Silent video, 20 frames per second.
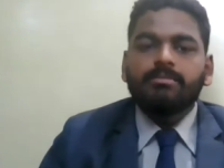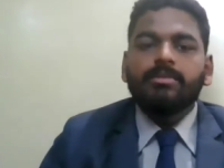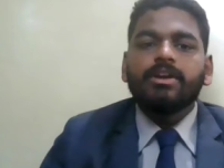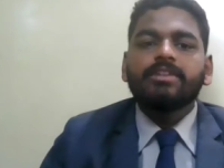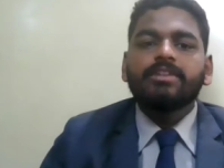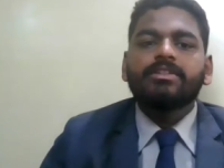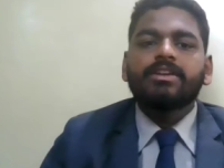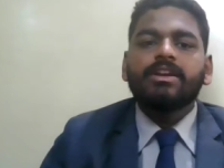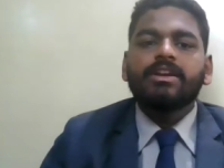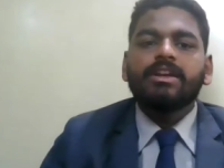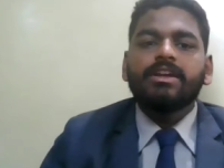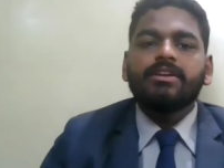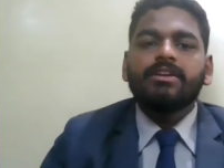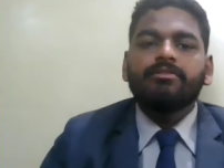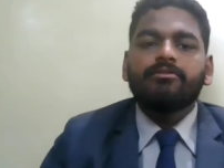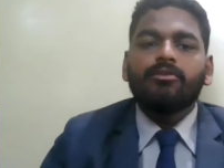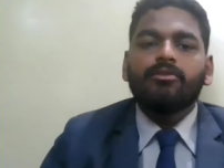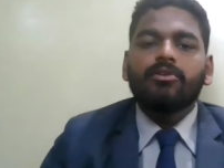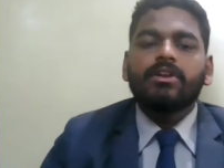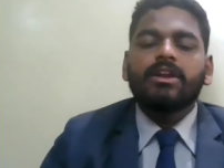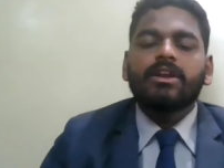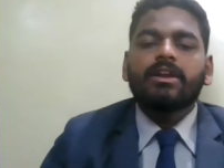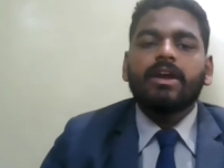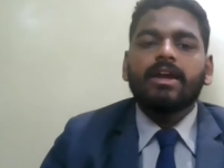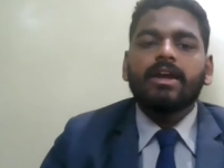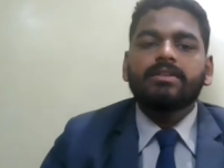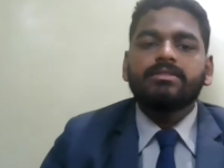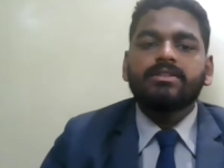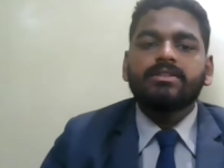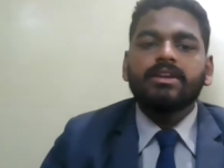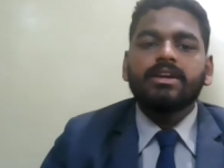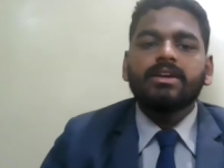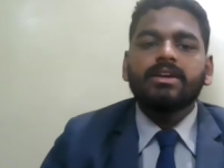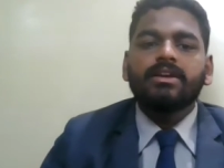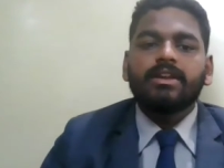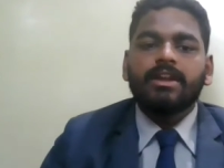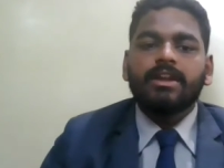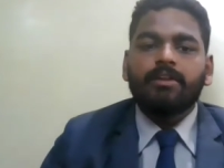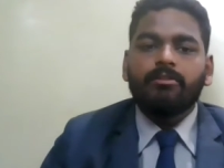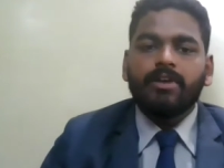Basically, forecasting
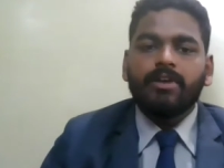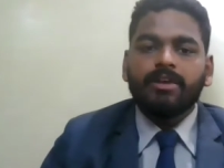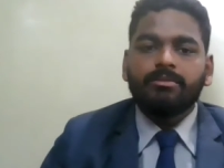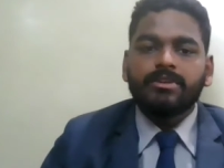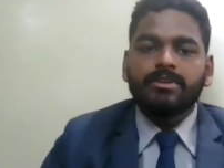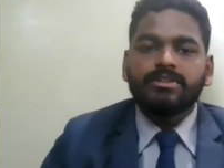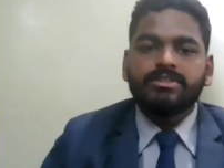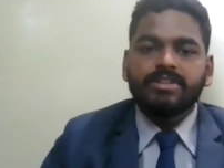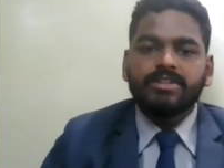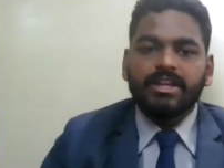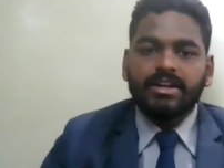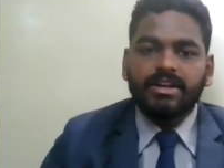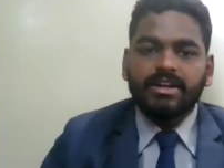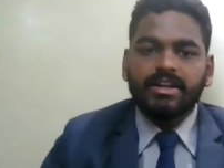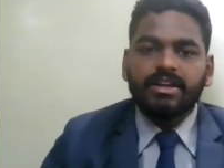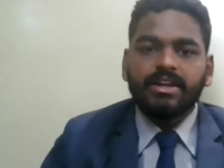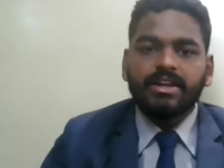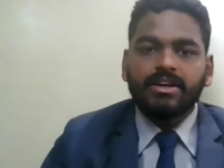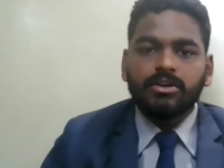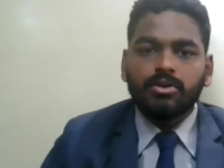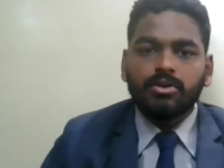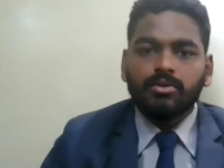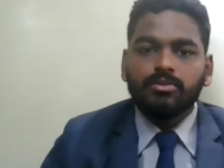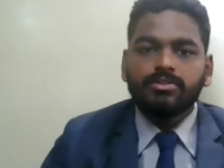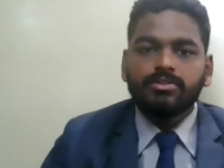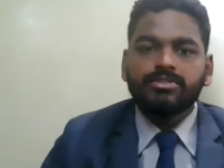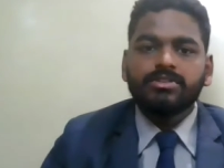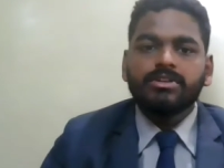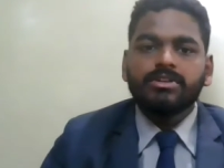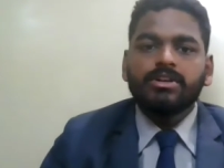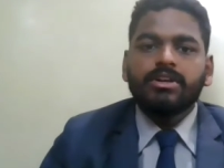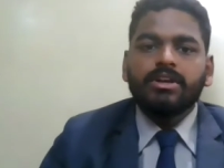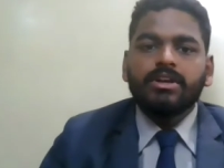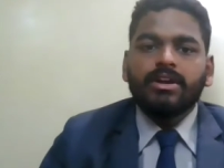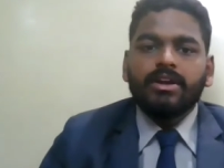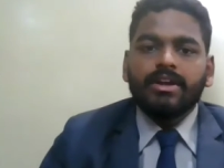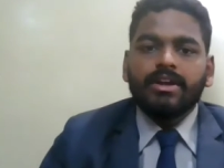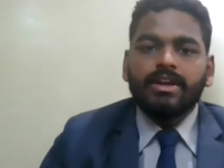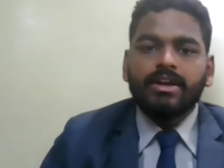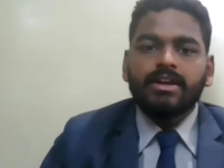requirements technique includes
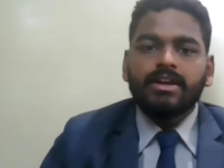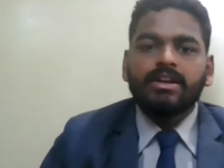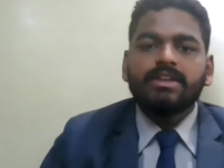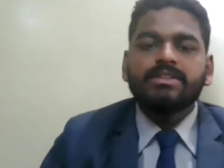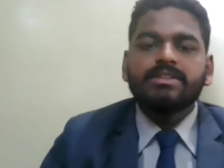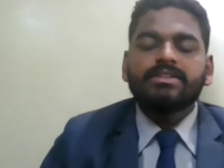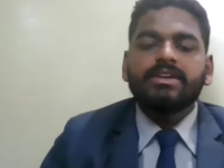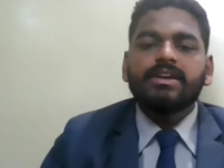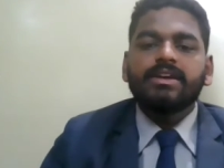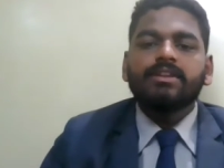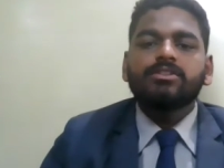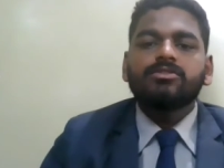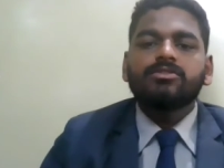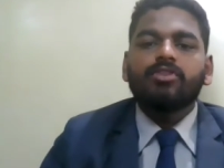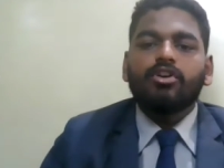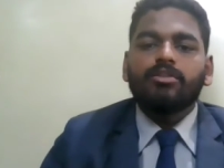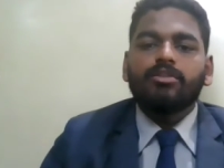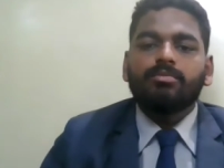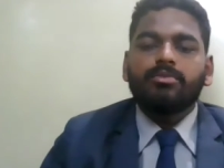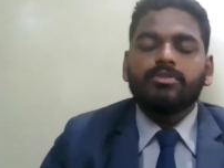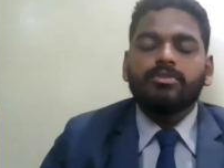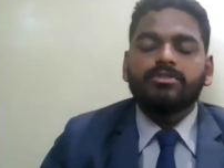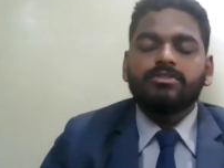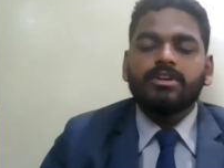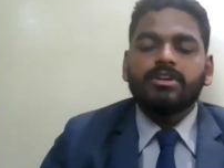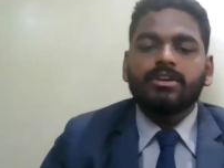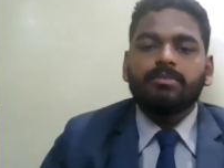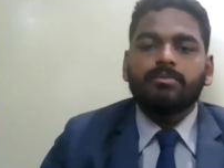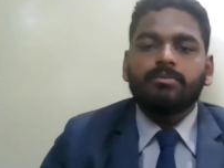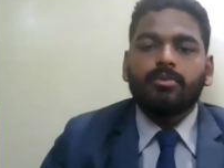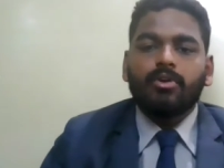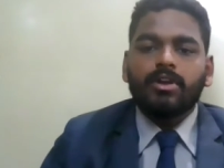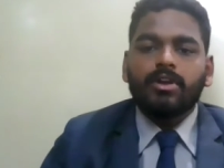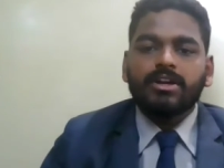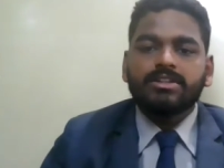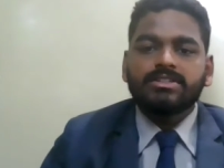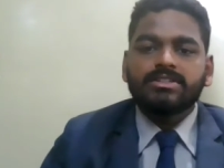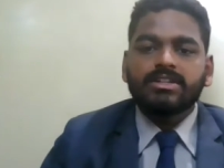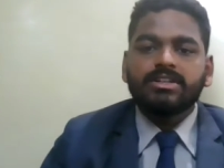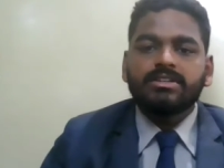yearly sales or
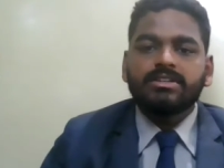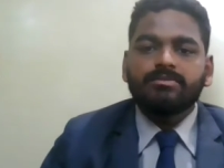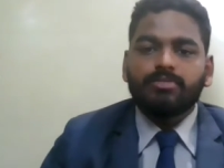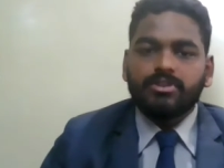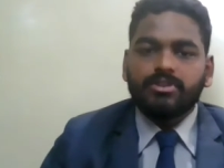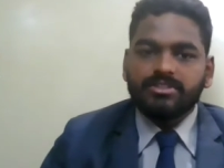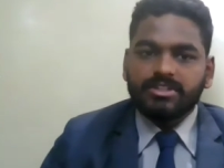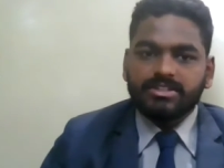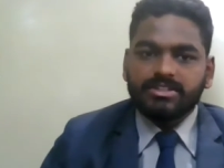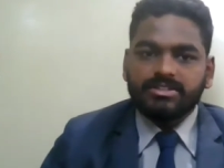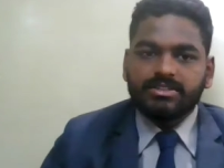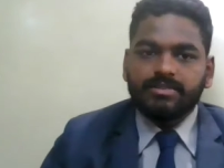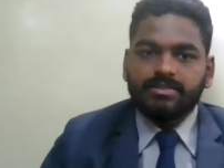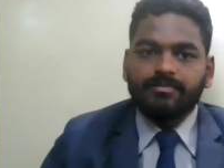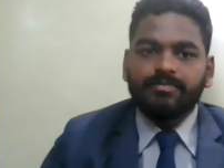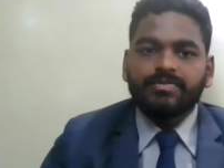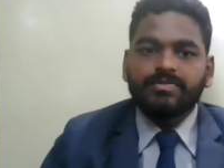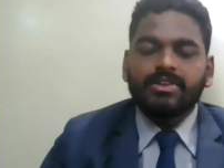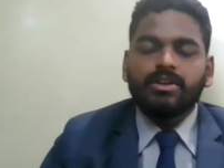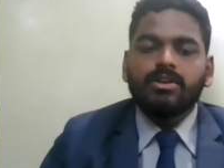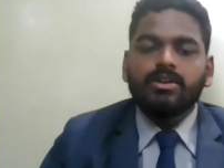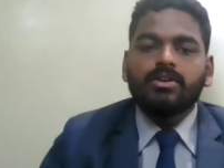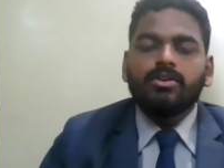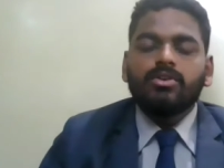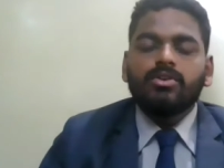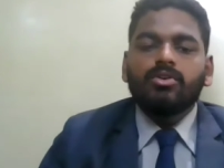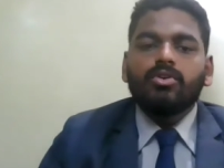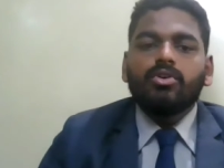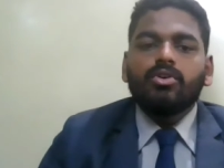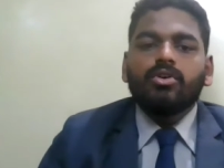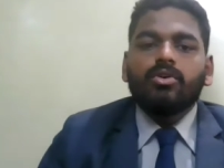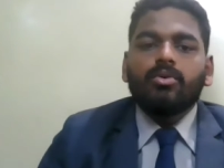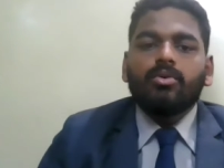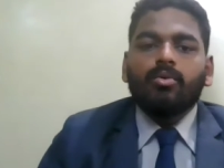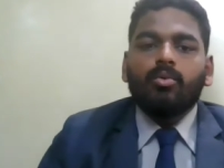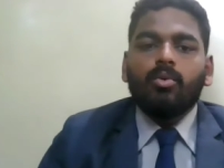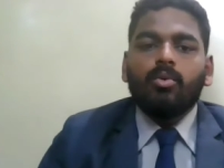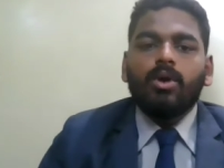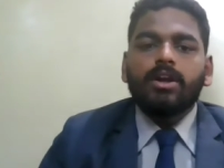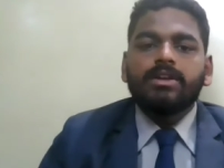production projection.
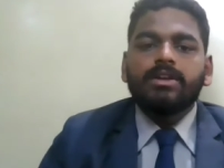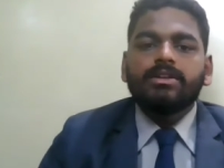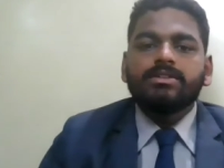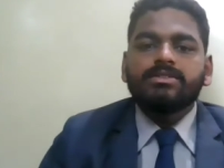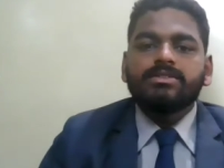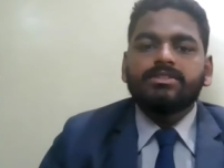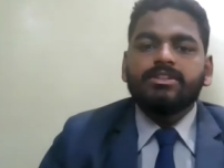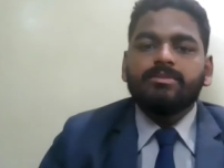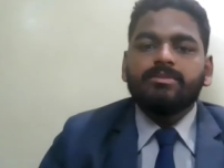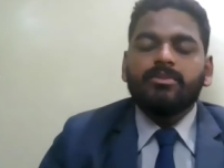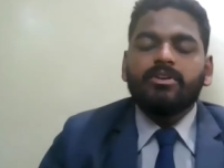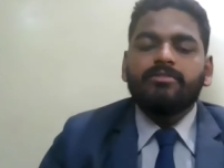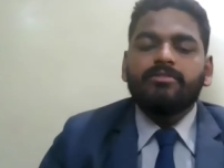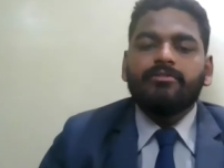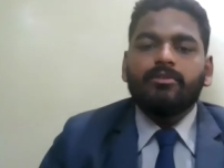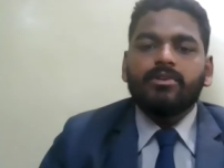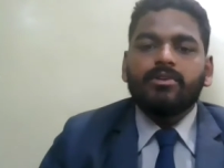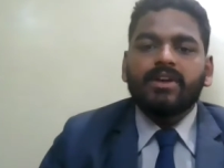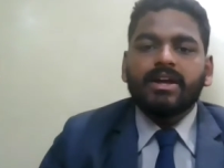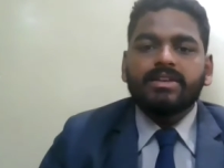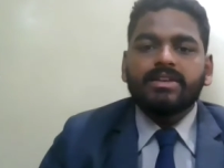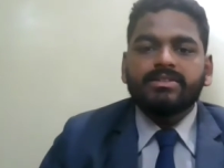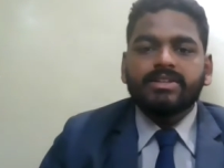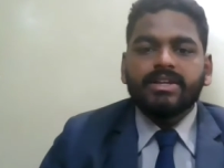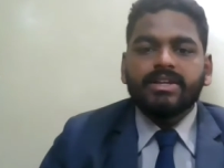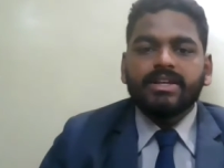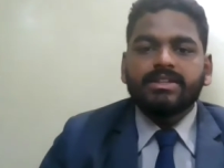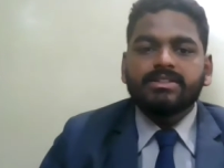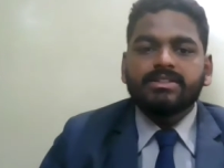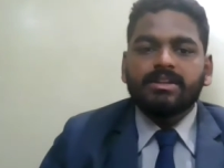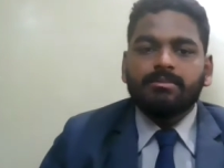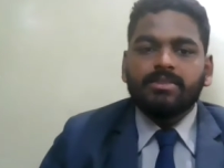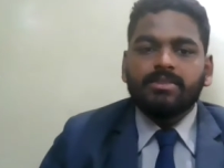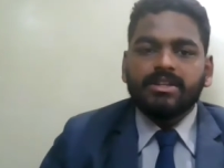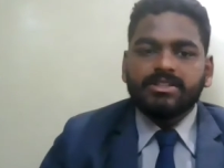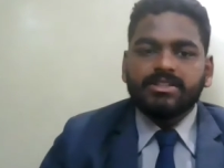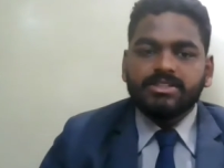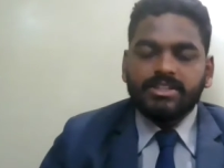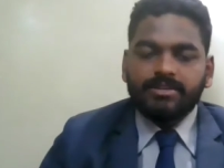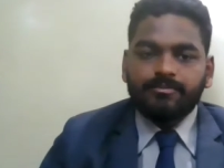What is demand forecasting in
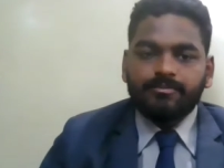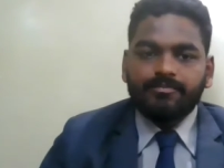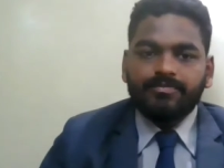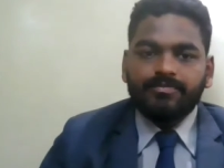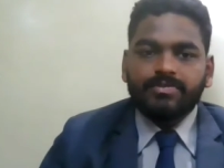supply chain?